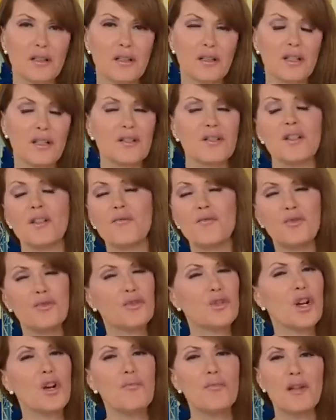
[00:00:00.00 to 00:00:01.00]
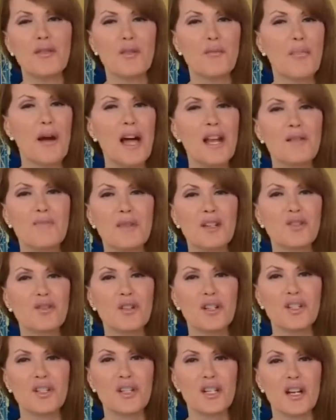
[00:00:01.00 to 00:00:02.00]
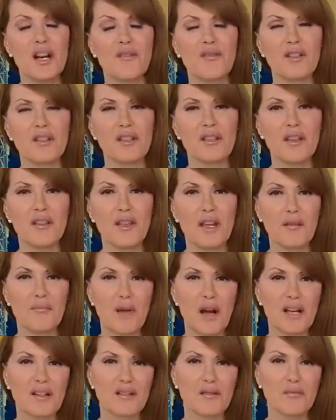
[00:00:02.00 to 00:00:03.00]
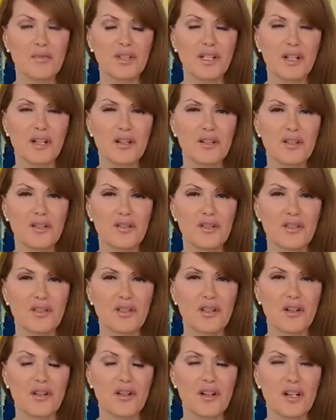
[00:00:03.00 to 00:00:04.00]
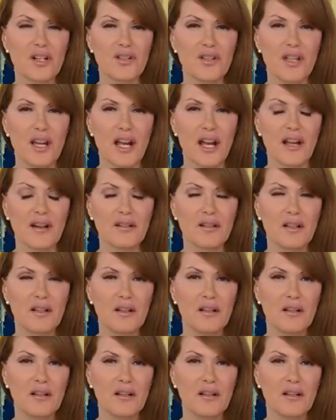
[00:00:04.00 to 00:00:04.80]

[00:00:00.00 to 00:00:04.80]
Because the, Joe, but the Biden administration did everything that they possibly could to discourage that.